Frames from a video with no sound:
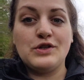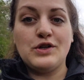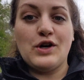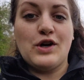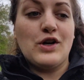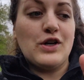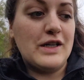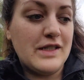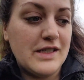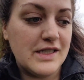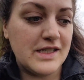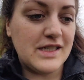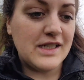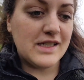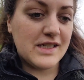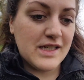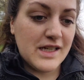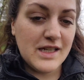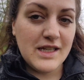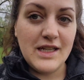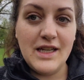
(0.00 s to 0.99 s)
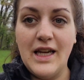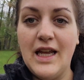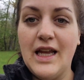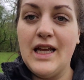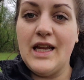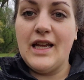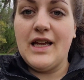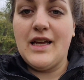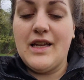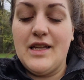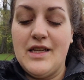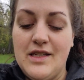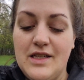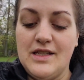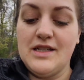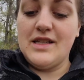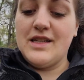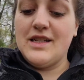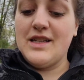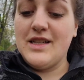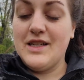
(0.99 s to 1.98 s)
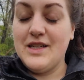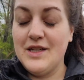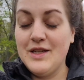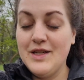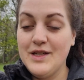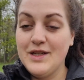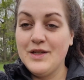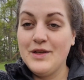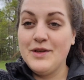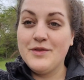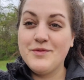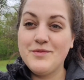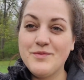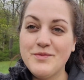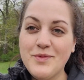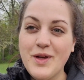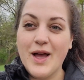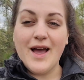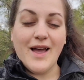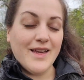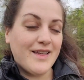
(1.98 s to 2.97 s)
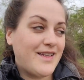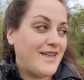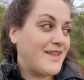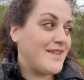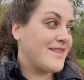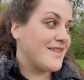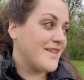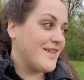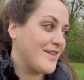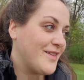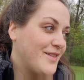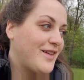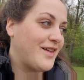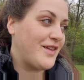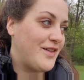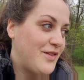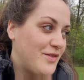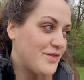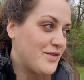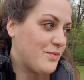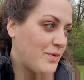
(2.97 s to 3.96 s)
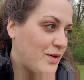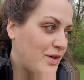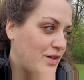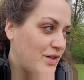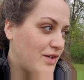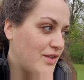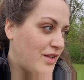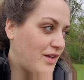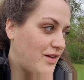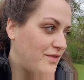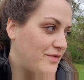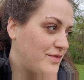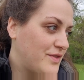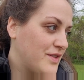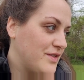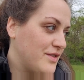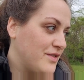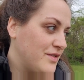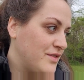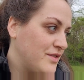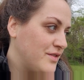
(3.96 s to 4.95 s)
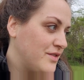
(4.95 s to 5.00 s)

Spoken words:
Garden season, and I need to get used to wearing gloves.